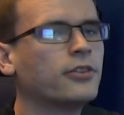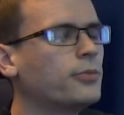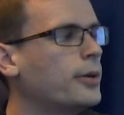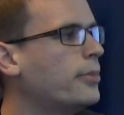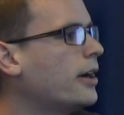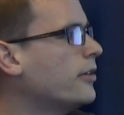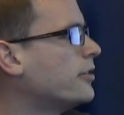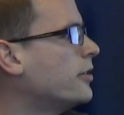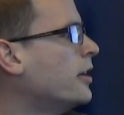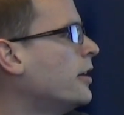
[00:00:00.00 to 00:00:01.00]
web
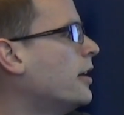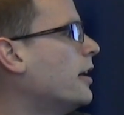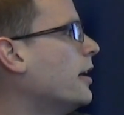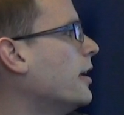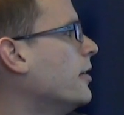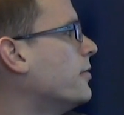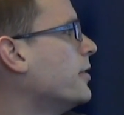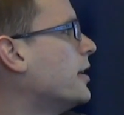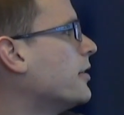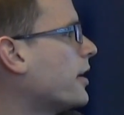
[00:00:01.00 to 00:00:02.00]
browser. And if
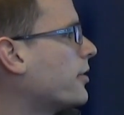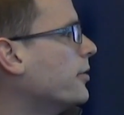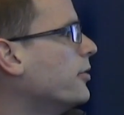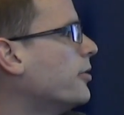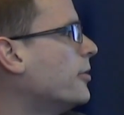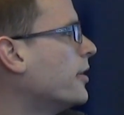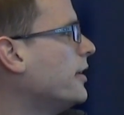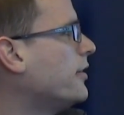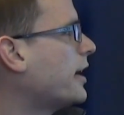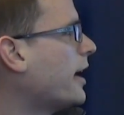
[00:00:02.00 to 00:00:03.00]
we click through to one of
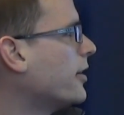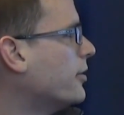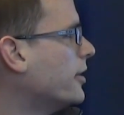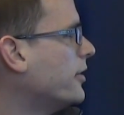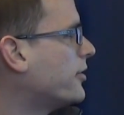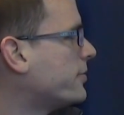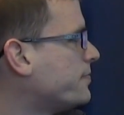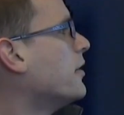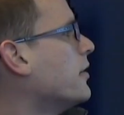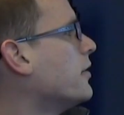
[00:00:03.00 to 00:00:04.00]
these categories,
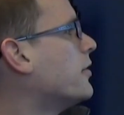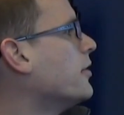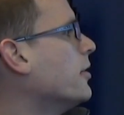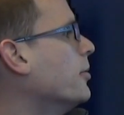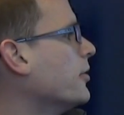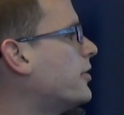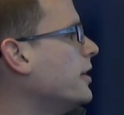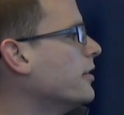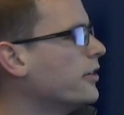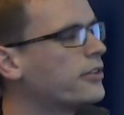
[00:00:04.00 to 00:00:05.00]
so we'll see
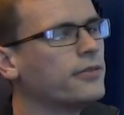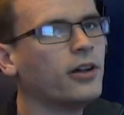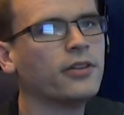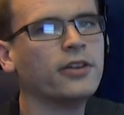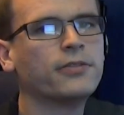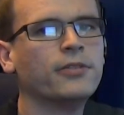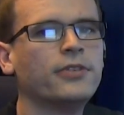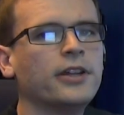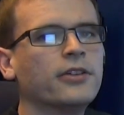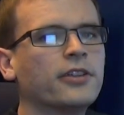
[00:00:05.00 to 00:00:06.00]
a list of all the different
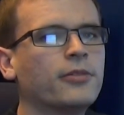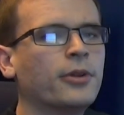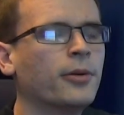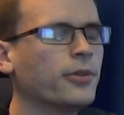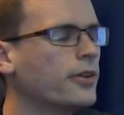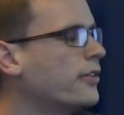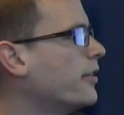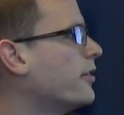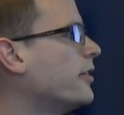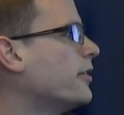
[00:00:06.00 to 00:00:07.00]
videos that have been uploaded to
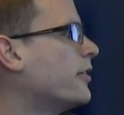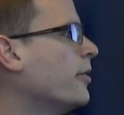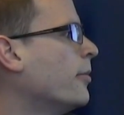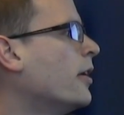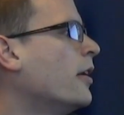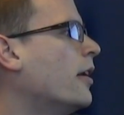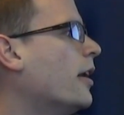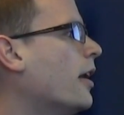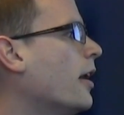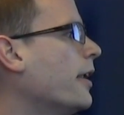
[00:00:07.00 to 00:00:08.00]
the system.
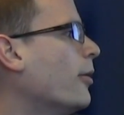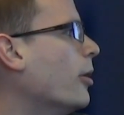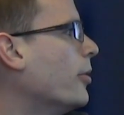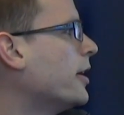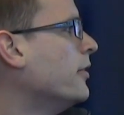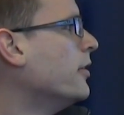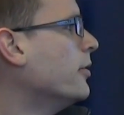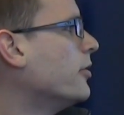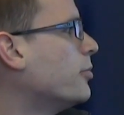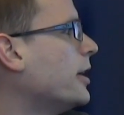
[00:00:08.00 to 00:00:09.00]
Now what we can
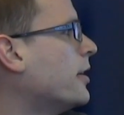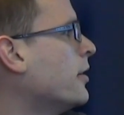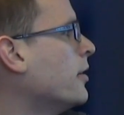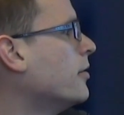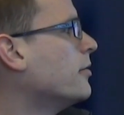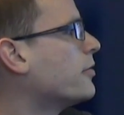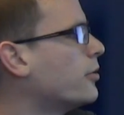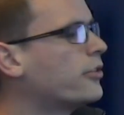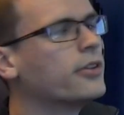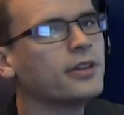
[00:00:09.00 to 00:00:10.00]
do is we can, of
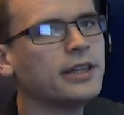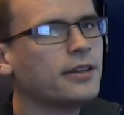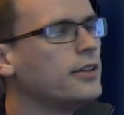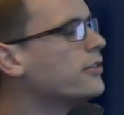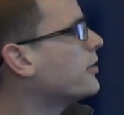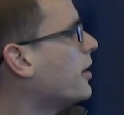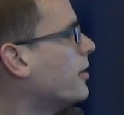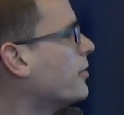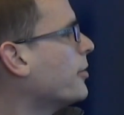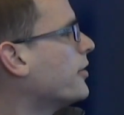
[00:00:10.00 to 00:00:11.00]
course, delete these
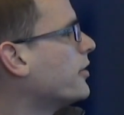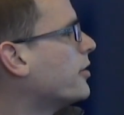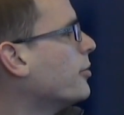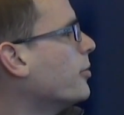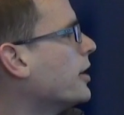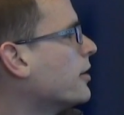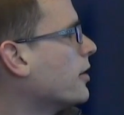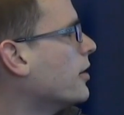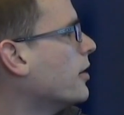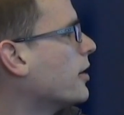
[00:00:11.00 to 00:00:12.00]
from the system, but we
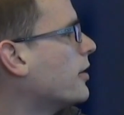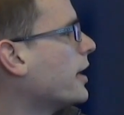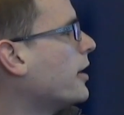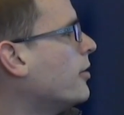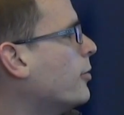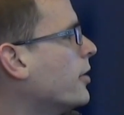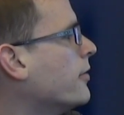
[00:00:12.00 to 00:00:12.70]
can click on one